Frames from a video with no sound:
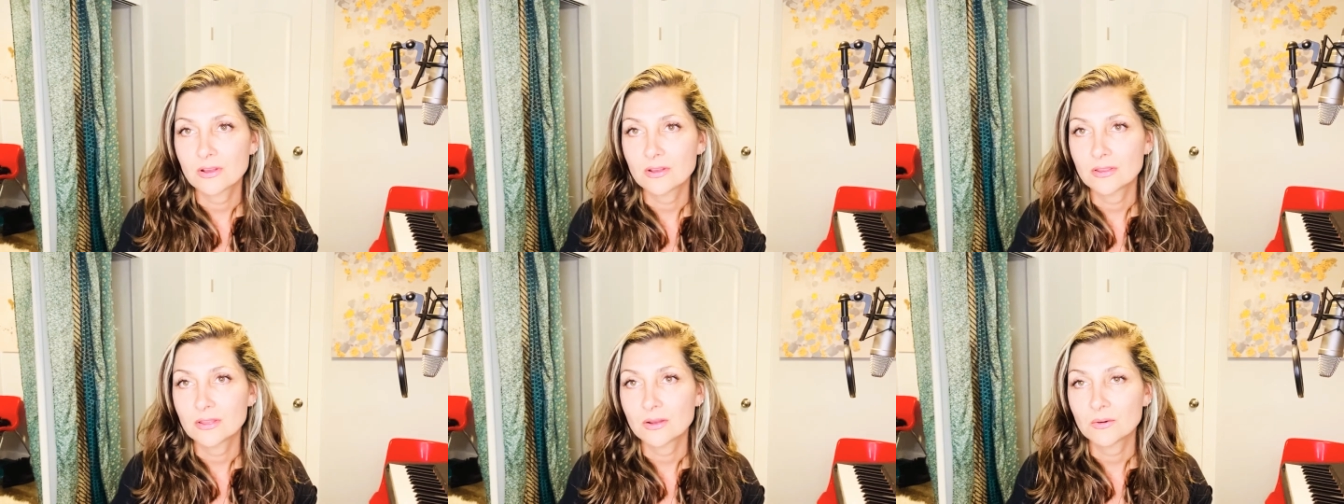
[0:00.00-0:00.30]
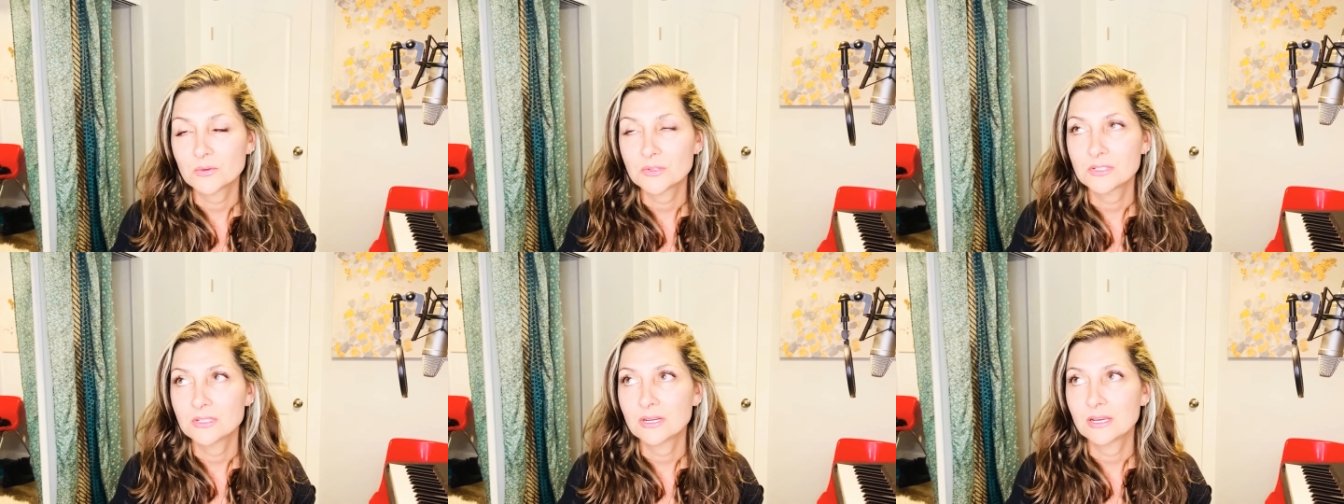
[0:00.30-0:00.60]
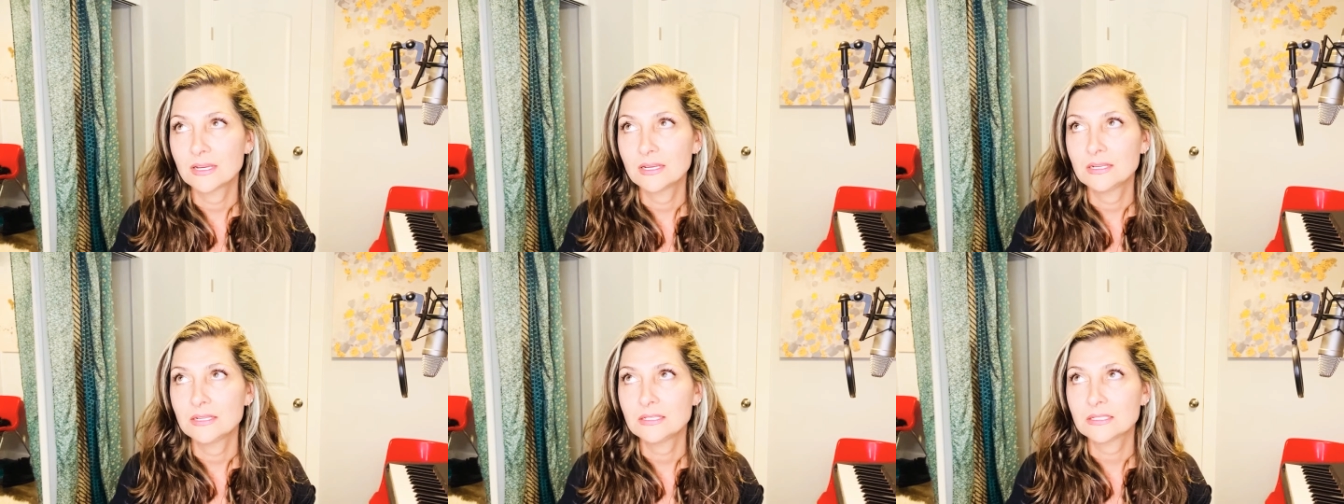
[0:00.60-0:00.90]
and that was
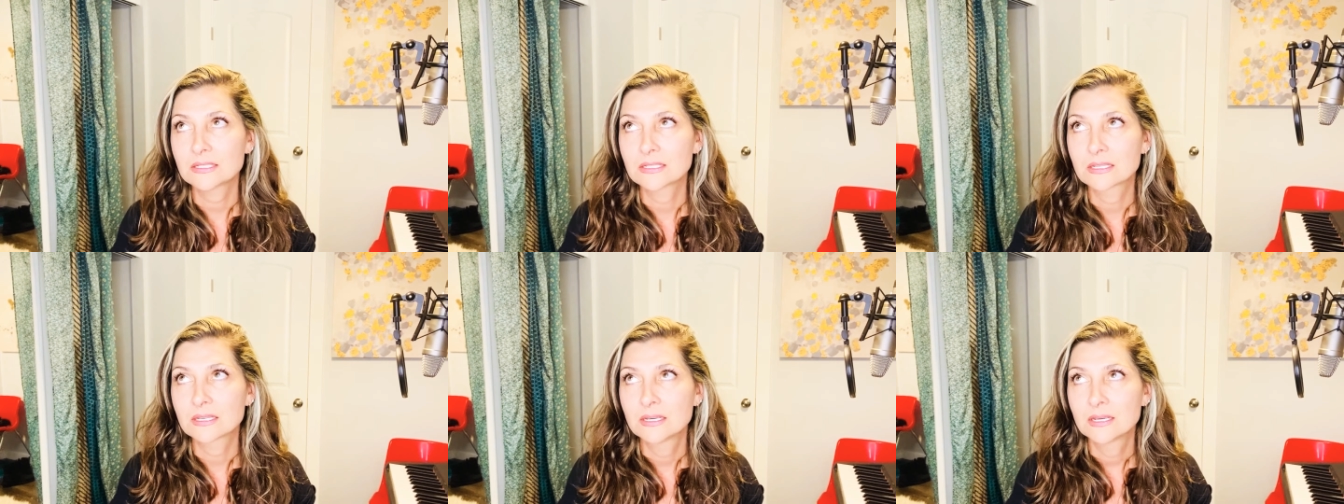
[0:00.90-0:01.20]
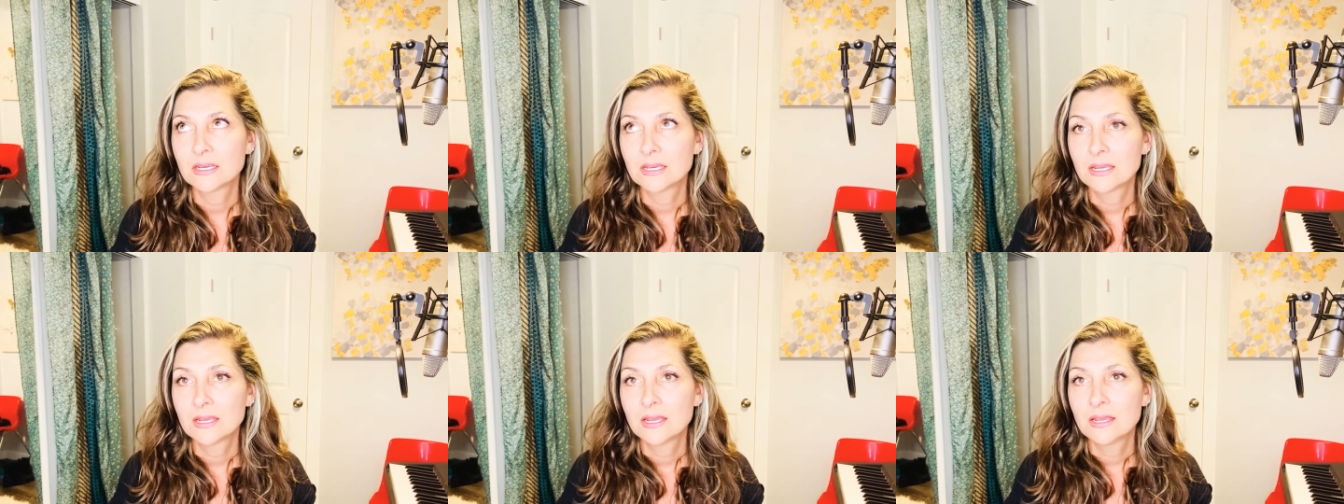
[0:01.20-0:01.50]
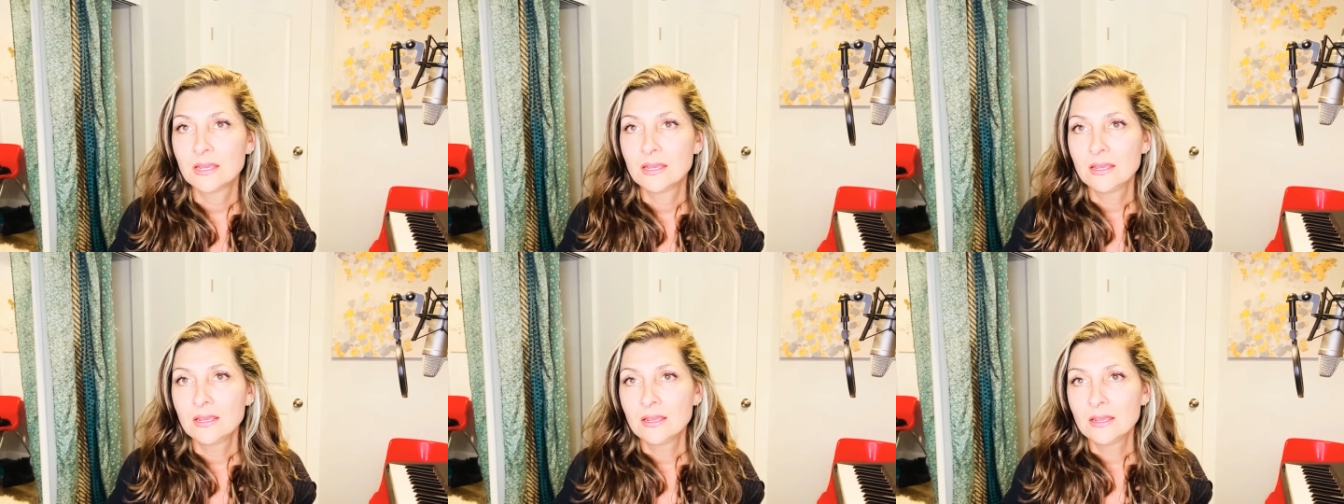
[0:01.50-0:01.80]
nice.
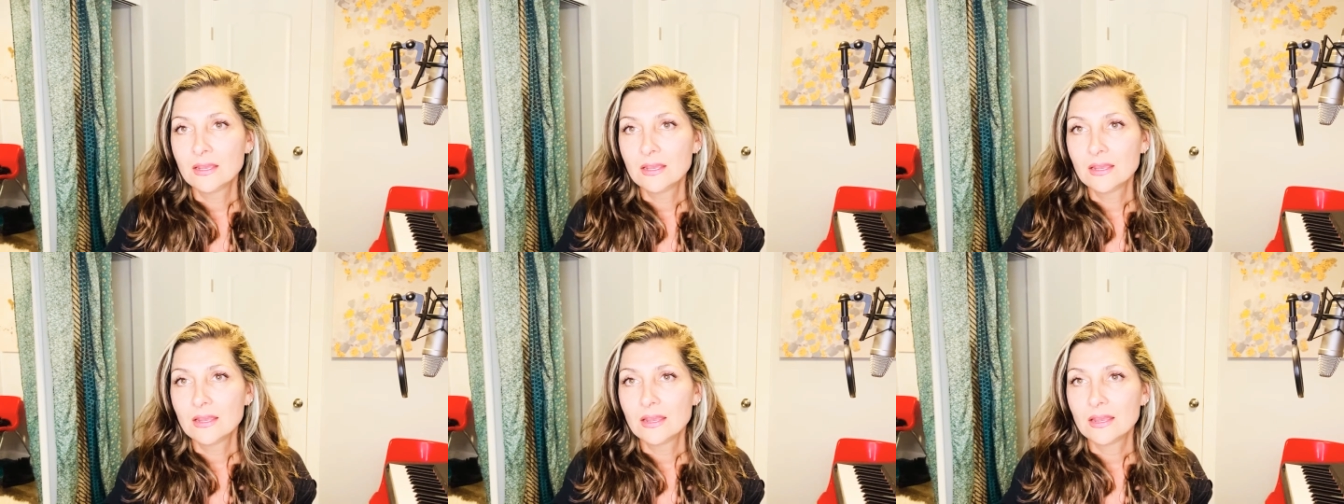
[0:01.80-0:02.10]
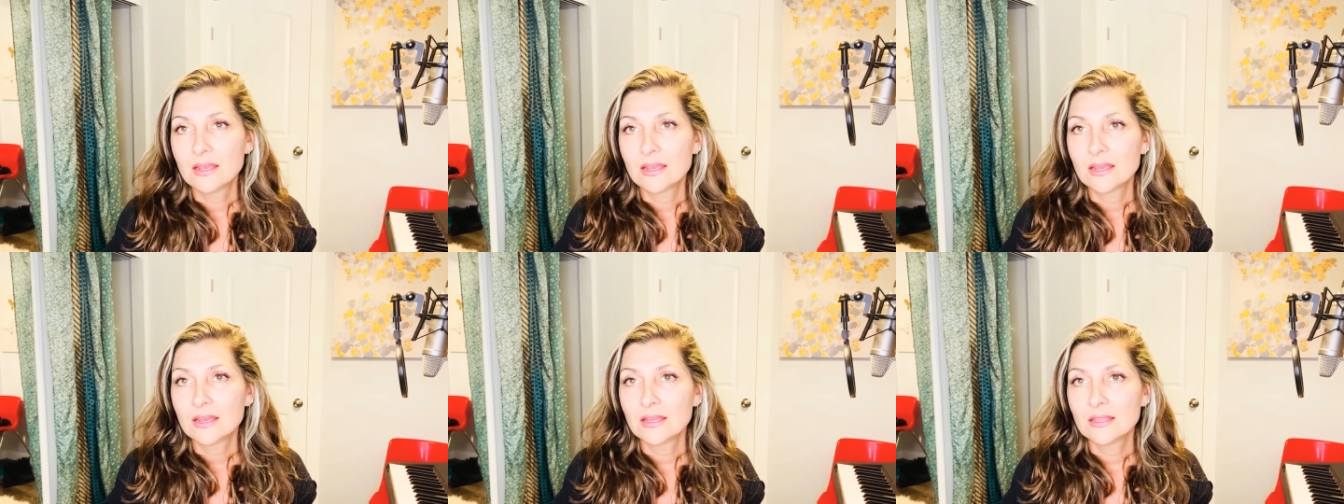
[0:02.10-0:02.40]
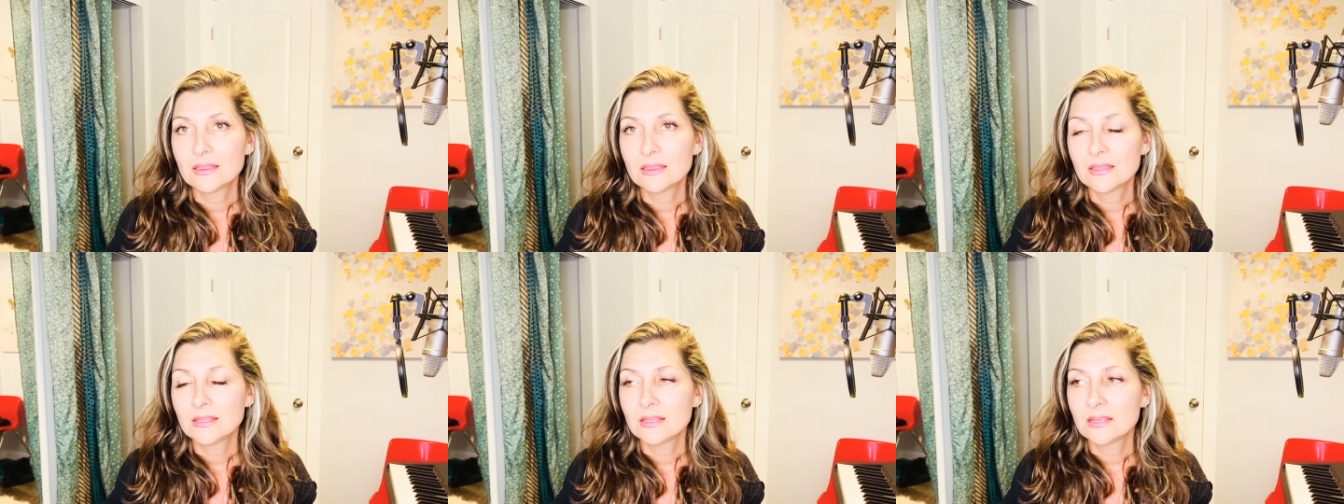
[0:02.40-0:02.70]

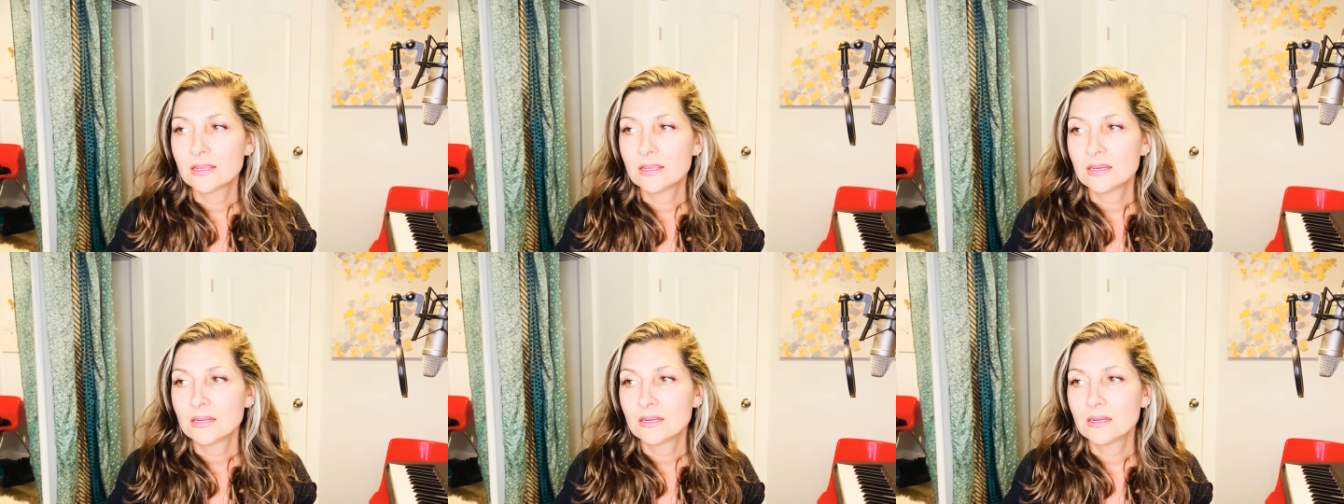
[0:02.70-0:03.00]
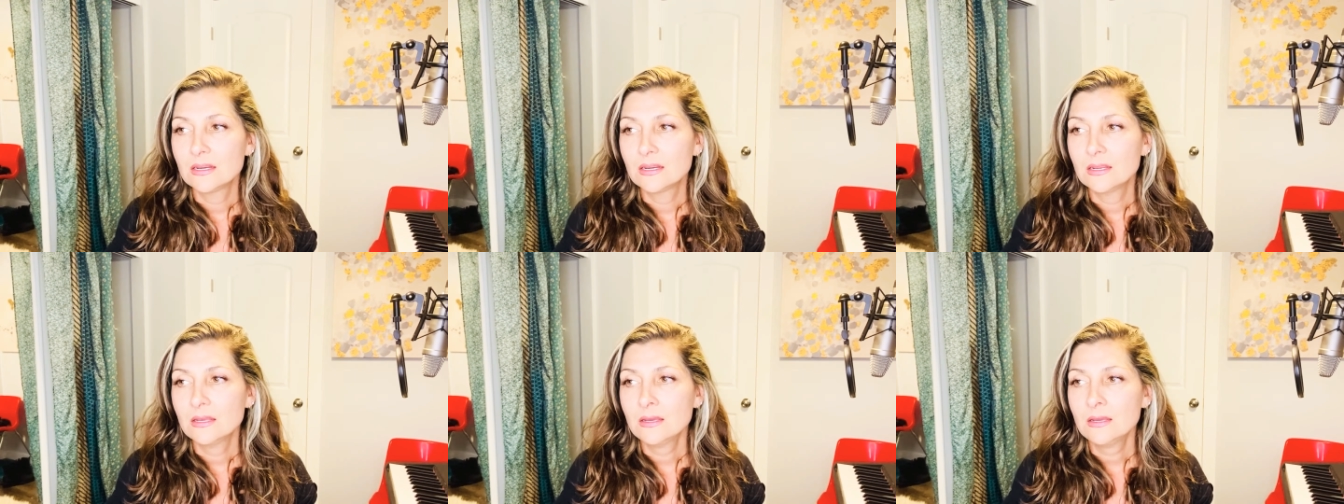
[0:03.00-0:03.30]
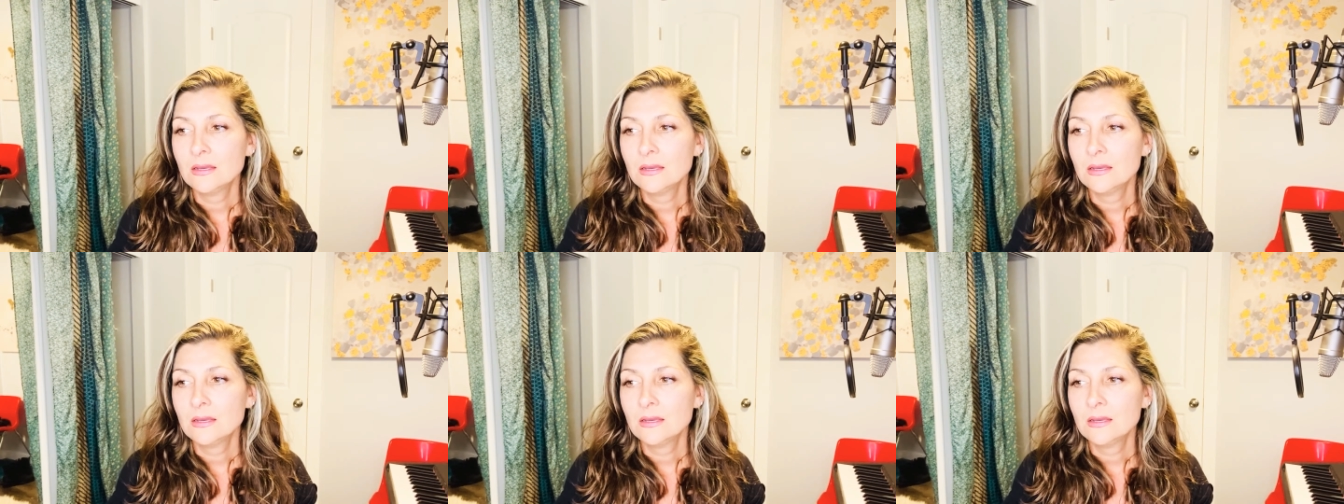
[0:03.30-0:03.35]
And then,